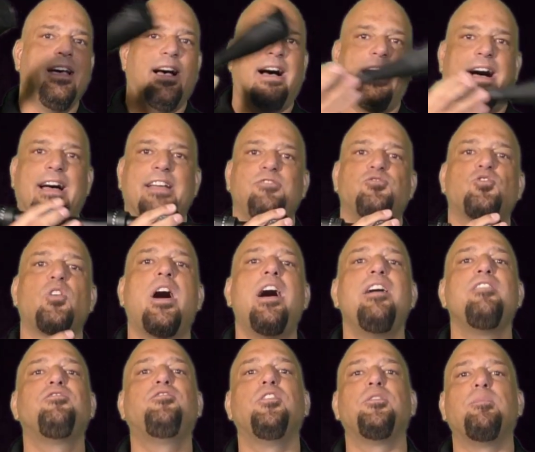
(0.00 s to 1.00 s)
I
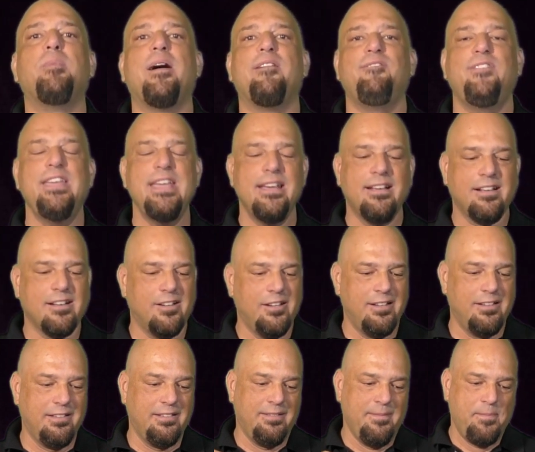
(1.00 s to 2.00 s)
drive with my
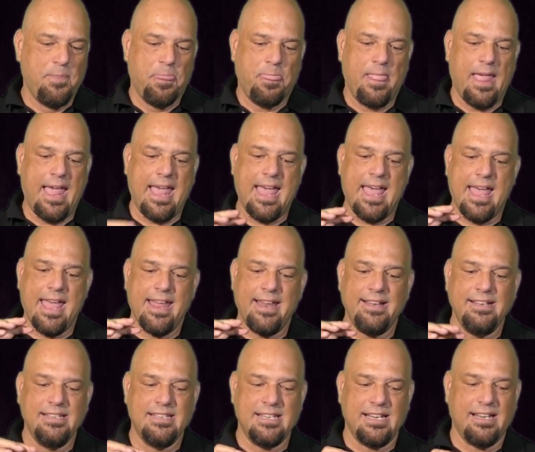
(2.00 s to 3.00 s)
vehicle,
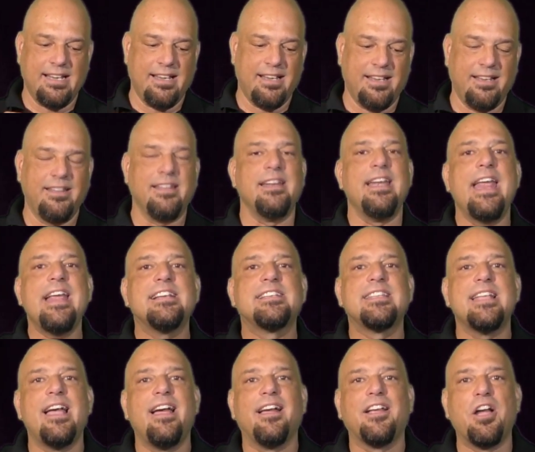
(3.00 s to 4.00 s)
and the next
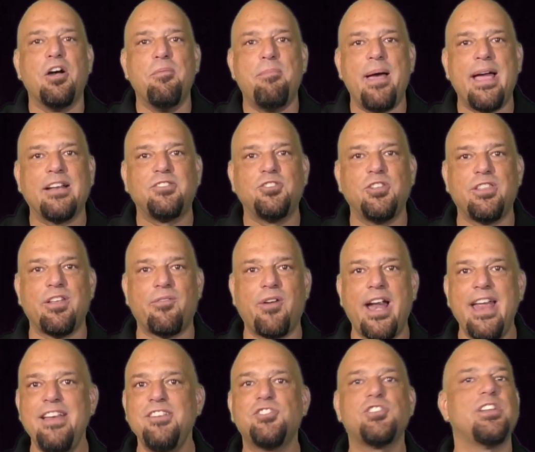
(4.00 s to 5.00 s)
day I go back to the
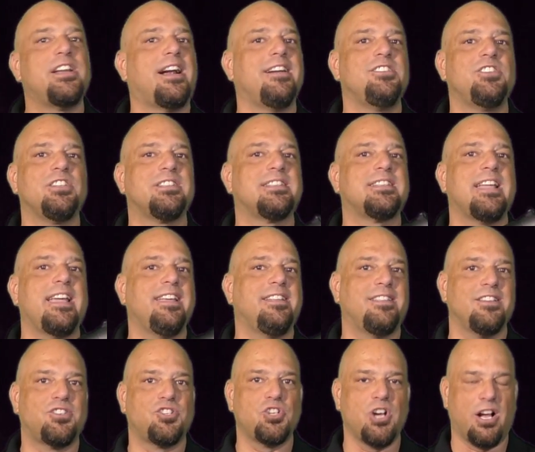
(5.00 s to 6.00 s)
range and I just take
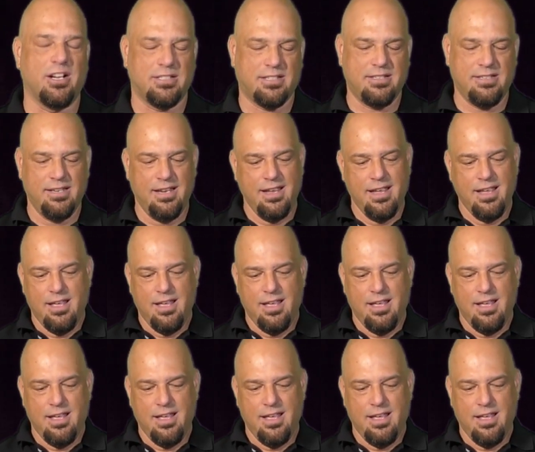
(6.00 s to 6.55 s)
the shot.